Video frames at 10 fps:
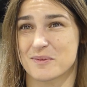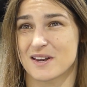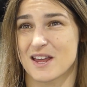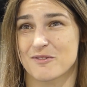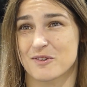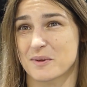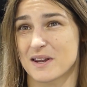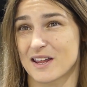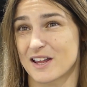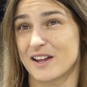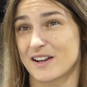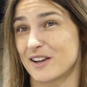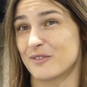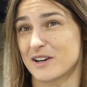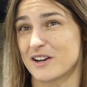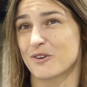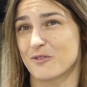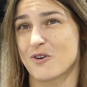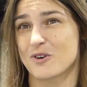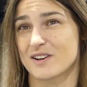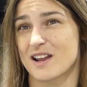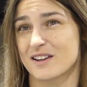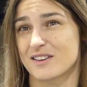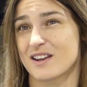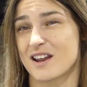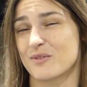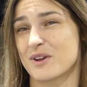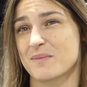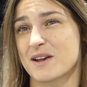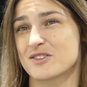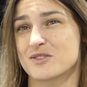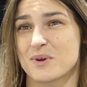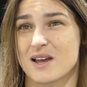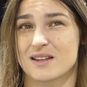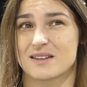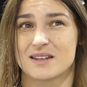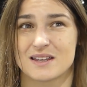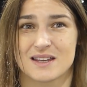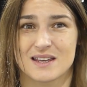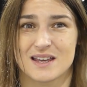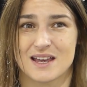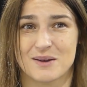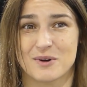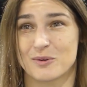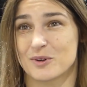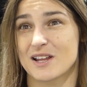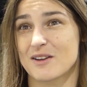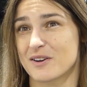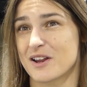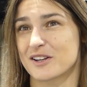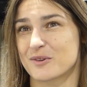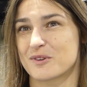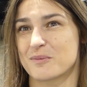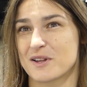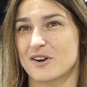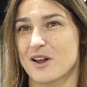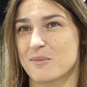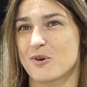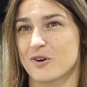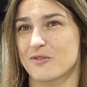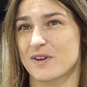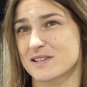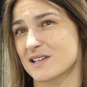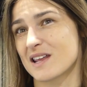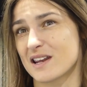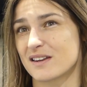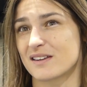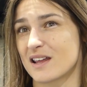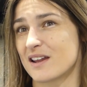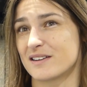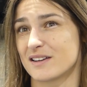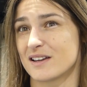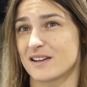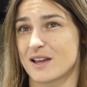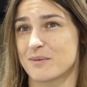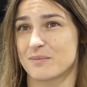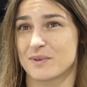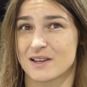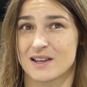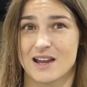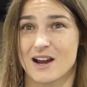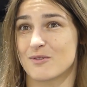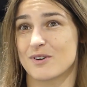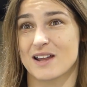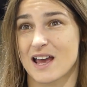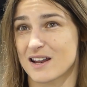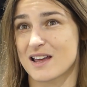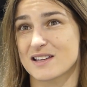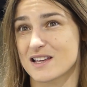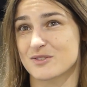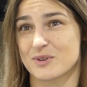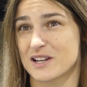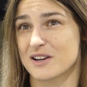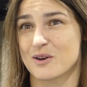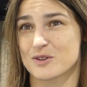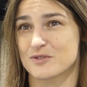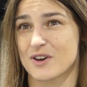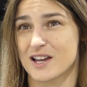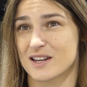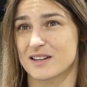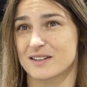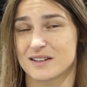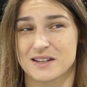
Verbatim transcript: be inevitable, and I, and I really look forward to that, to that rematch as well. Um, I would definitely like to, to be there a lot more convincingly than, than I did. Um, everyone had it as a really close fight, and